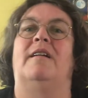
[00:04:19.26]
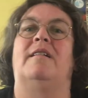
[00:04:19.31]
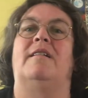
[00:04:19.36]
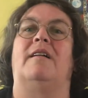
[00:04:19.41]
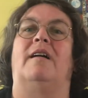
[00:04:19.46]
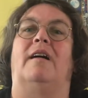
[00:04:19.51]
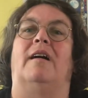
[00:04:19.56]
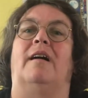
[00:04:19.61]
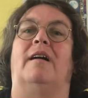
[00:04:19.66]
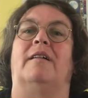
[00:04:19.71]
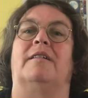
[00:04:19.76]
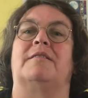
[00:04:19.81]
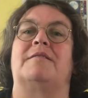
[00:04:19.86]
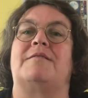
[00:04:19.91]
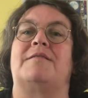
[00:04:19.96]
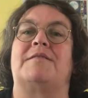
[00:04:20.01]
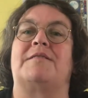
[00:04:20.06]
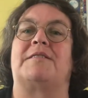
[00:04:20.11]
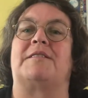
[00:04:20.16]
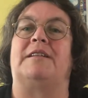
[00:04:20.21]
are
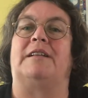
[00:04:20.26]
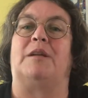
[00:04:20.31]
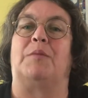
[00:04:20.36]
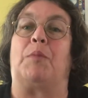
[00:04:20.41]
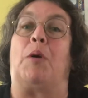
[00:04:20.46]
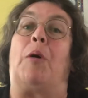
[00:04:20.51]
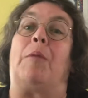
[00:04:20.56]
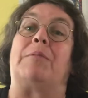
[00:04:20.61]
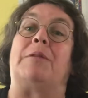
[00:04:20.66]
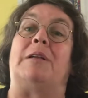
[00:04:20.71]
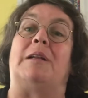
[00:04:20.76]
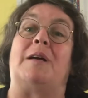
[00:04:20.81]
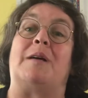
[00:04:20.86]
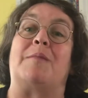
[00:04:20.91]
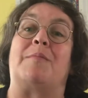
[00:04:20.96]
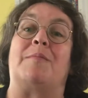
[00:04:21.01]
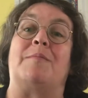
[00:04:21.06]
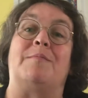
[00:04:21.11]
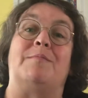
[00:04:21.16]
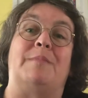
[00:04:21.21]
still a popular
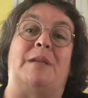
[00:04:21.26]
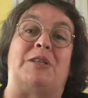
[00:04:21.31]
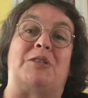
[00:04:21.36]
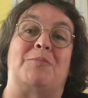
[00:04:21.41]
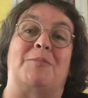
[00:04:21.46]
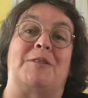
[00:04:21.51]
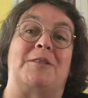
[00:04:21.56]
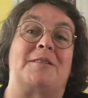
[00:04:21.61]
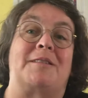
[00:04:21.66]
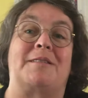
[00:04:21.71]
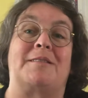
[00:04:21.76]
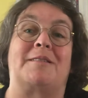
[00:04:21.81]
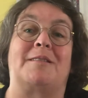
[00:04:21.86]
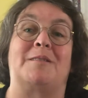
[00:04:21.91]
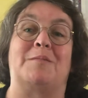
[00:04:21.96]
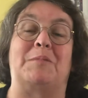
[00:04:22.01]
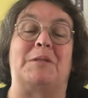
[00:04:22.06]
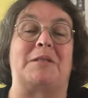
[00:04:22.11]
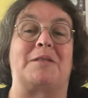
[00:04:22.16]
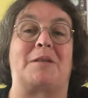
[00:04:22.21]
measurement
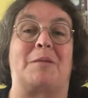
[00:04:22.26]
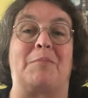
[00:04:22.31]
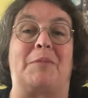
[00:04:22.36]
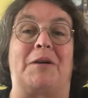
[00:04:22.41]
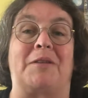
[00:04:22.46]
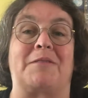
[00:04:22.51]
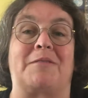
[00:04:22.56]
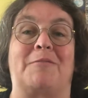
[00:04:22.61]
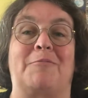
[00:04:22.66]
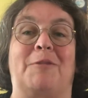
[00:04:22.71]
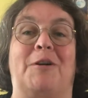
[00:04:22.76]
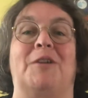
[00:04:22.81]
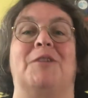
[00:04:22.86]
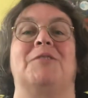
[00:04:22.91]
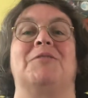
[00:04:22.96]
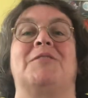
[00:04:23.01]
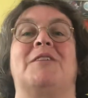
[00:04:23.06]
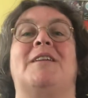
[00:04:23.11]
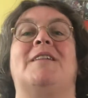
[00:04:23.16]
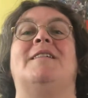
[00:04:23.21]
system in some parts of the
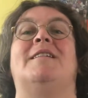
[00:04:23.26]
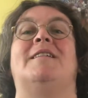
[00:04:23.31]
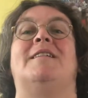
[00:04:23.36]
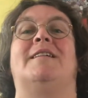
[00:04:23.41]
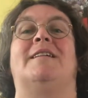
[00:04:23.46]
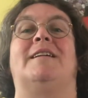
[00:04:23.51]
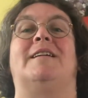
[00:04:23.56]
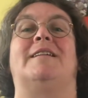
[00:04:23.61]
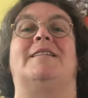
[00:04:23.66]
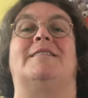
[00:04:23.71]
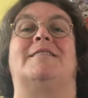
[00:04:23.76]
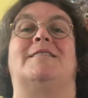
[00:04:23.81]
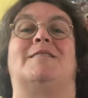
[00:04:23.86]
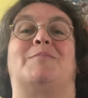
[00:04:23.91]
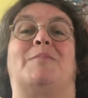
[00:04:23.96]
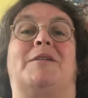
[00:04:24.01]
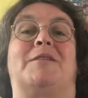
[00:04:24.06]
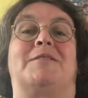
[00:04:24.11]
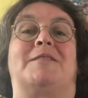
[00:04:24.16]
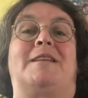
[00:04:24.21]
world is
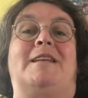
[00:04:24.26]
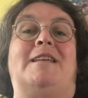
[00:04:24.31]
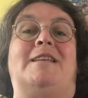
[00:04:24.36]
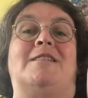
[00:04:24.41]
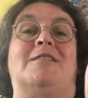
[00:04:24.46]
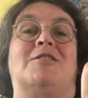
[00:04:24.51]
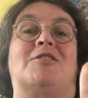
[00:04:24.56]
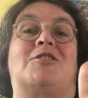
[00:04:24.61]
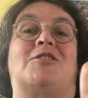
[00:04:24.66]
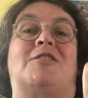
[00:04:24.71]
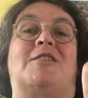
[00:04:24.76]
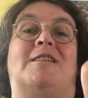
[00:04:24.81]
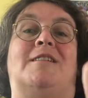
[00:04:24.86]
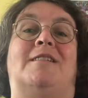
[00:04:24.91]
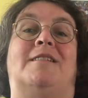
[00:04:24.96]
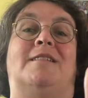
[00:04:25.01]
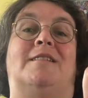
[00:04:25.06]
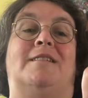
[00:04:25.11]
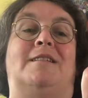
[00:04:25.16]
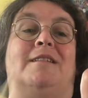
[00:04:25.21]
because an inch
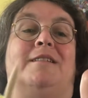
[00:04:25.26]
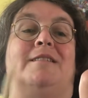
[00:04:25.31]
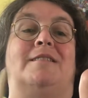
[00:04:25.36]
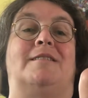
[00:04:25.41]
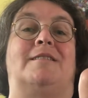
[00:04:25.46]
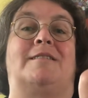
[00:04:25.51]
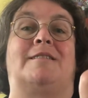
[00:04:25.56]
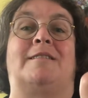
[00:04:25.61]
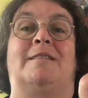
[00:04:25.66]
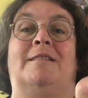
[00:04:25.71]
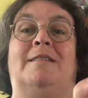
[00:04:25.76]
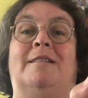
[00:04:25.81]
is